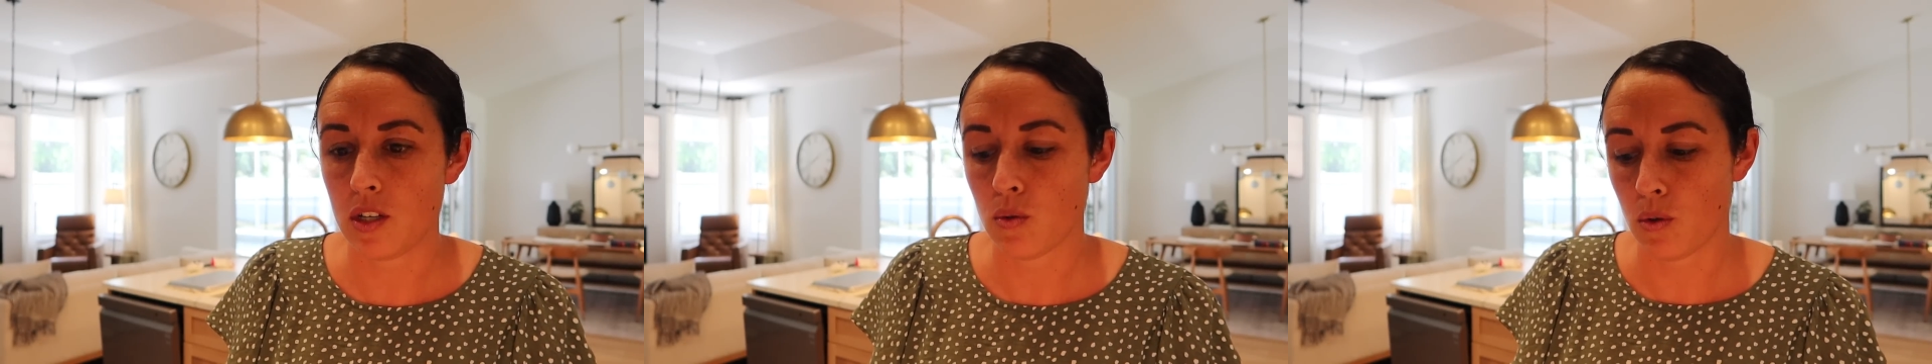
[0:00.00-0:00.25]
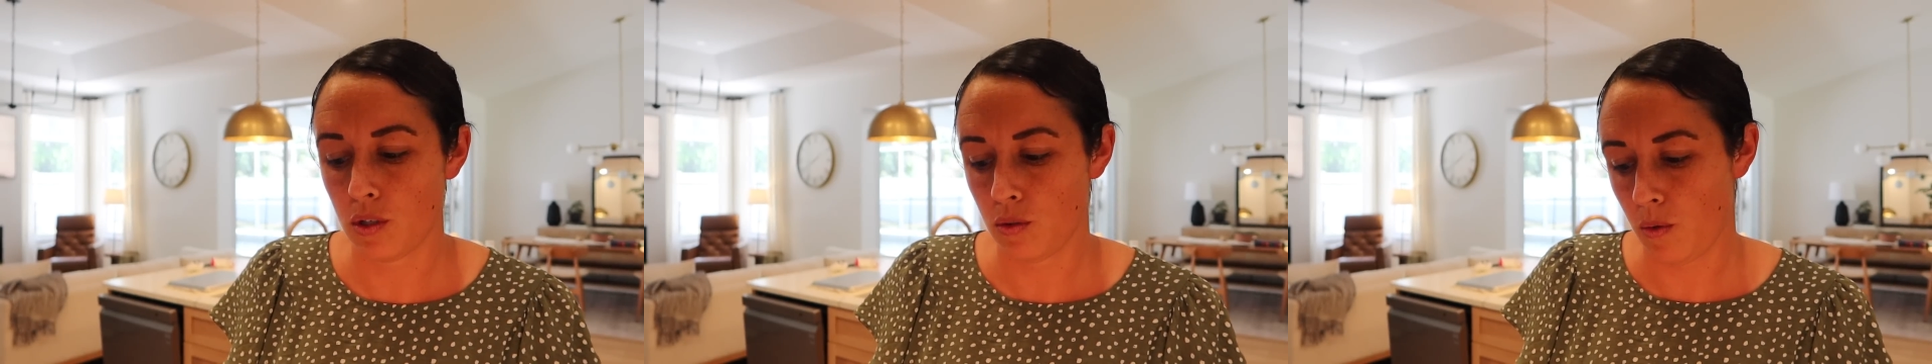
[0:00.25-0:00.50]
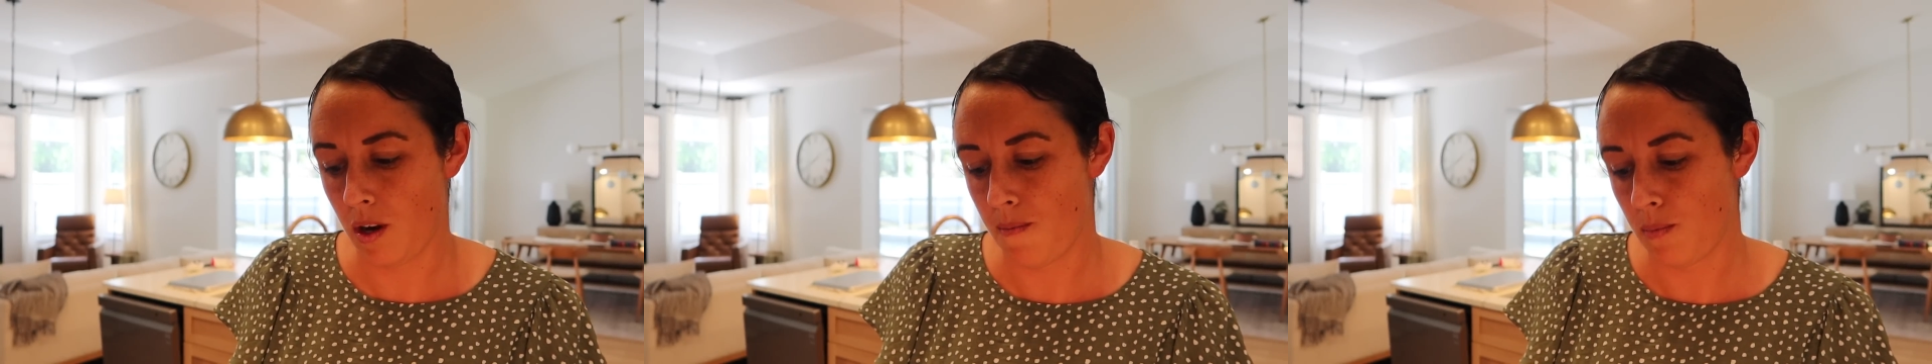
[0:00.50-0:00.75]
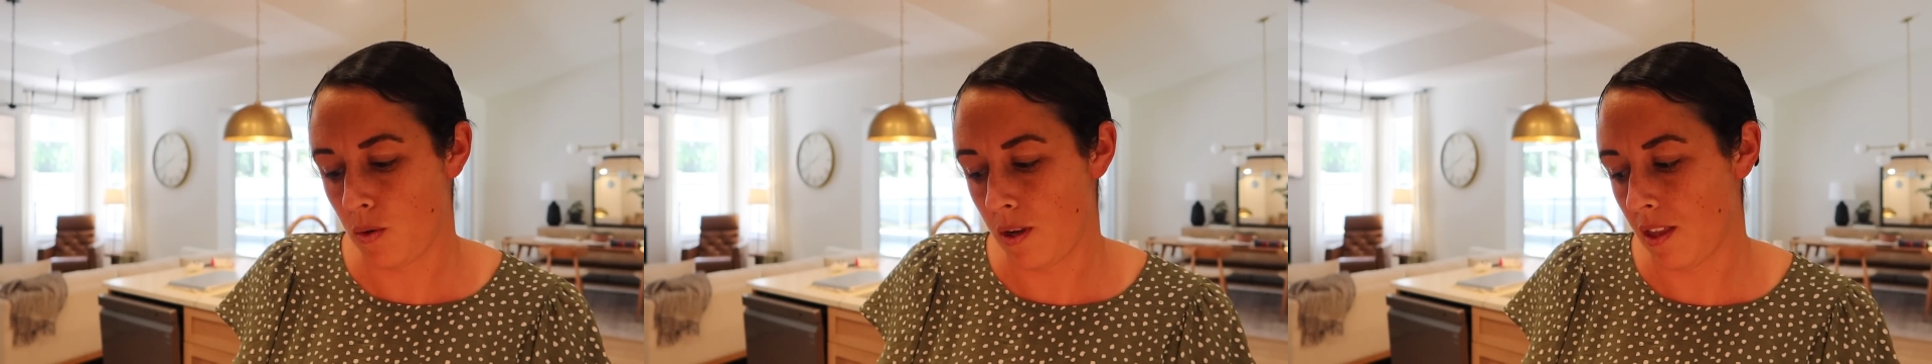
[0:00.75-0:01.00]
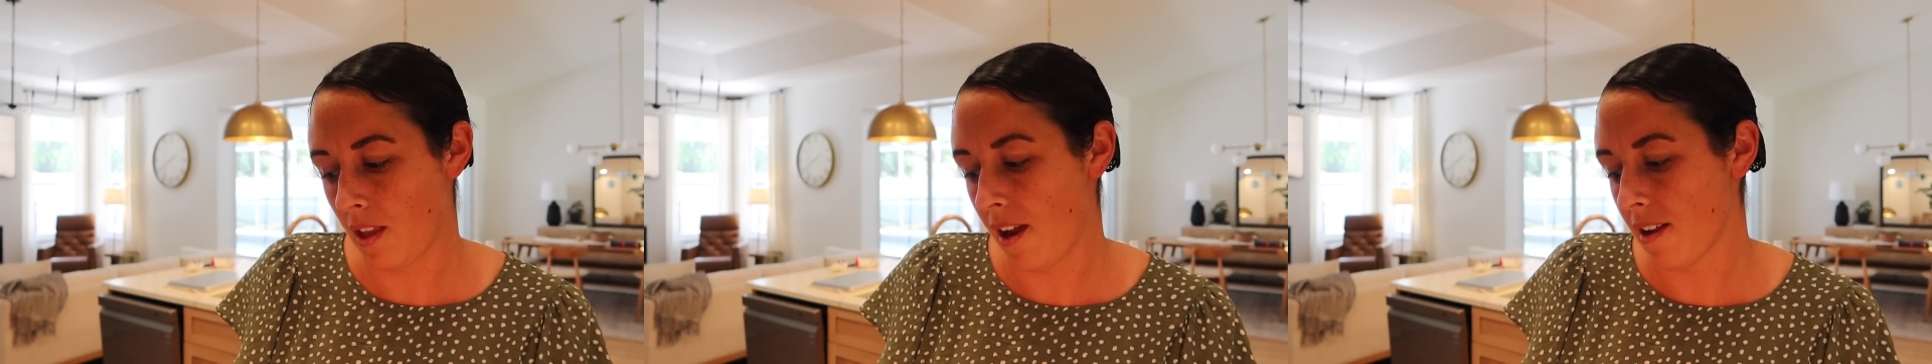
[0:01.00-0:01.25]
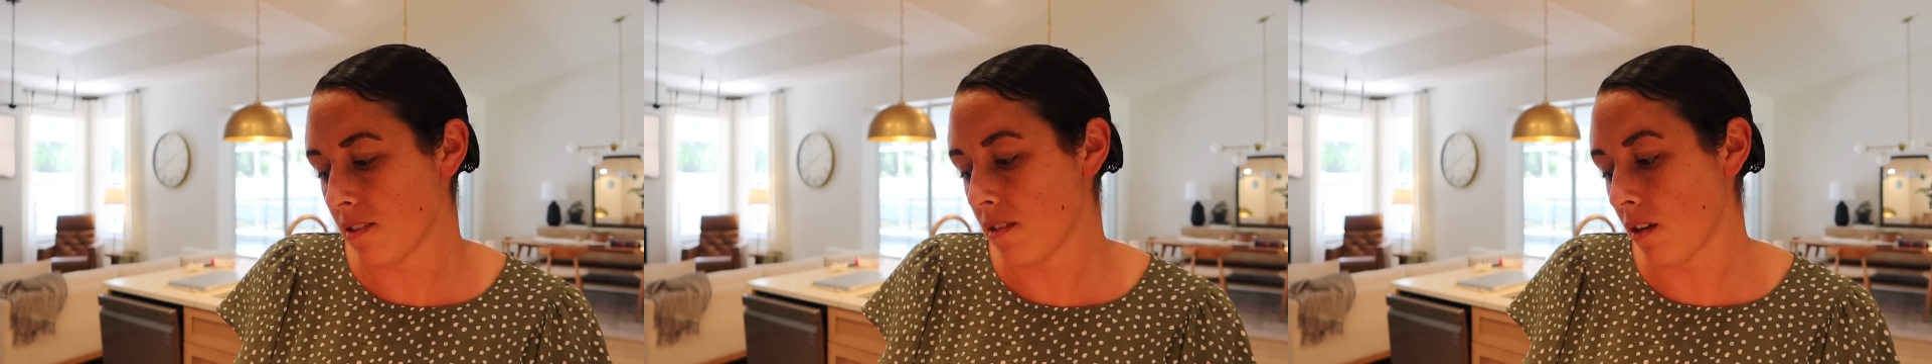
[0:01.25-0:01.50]
towards when I'm doing
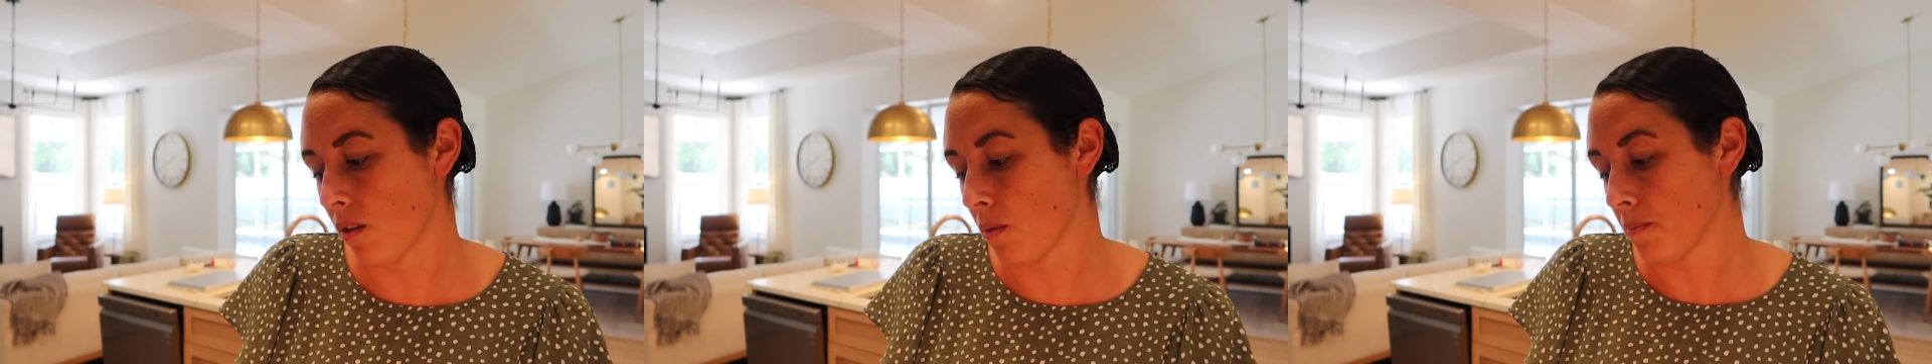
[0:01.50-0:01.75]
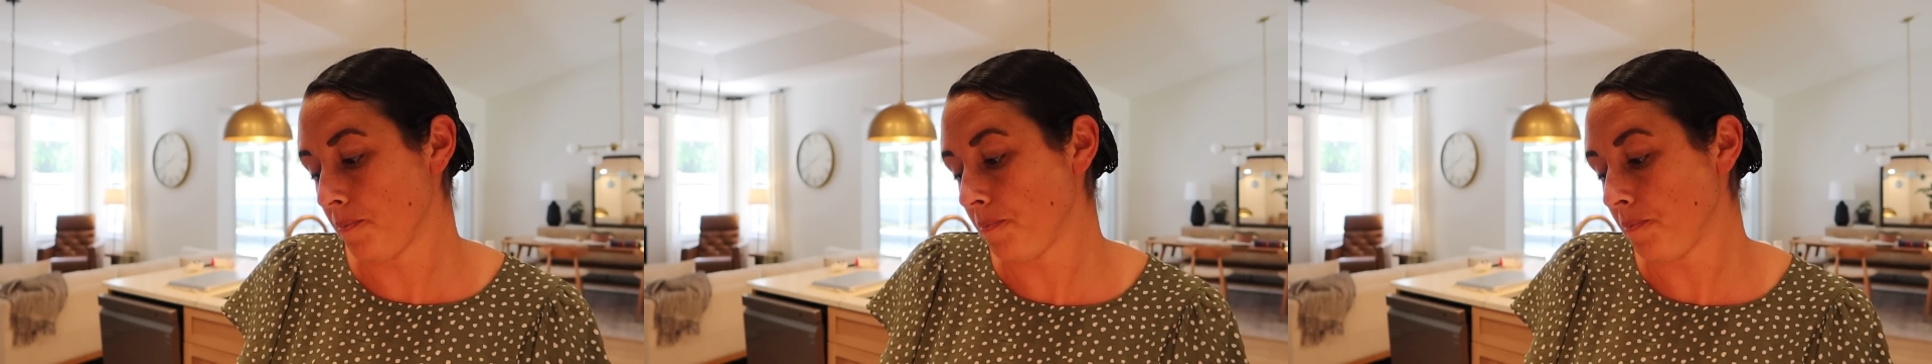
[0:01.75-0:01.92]
that. So